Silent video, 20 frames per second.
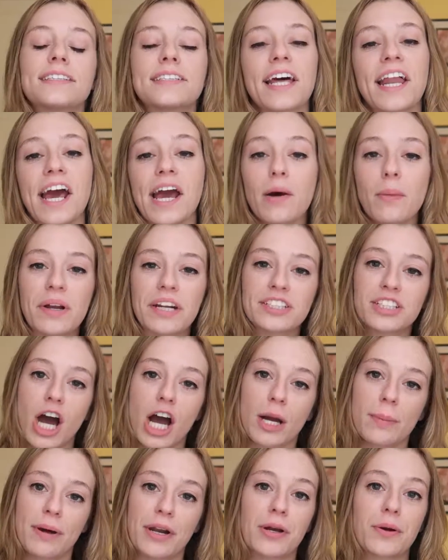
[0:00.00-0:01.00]
Today I want to
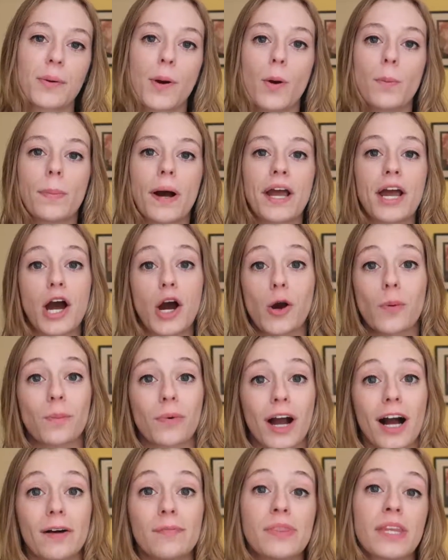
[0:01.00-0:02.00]
talk about a quote by
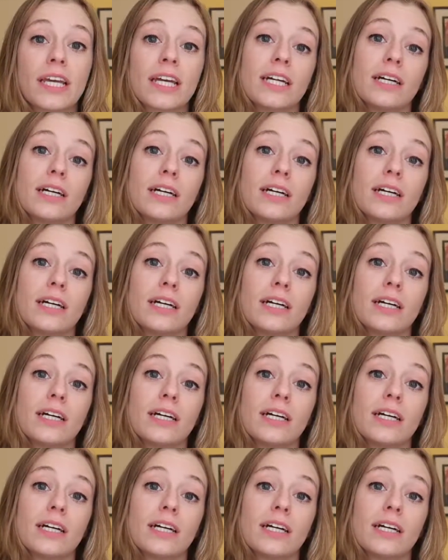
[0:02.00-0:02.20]
Oprah.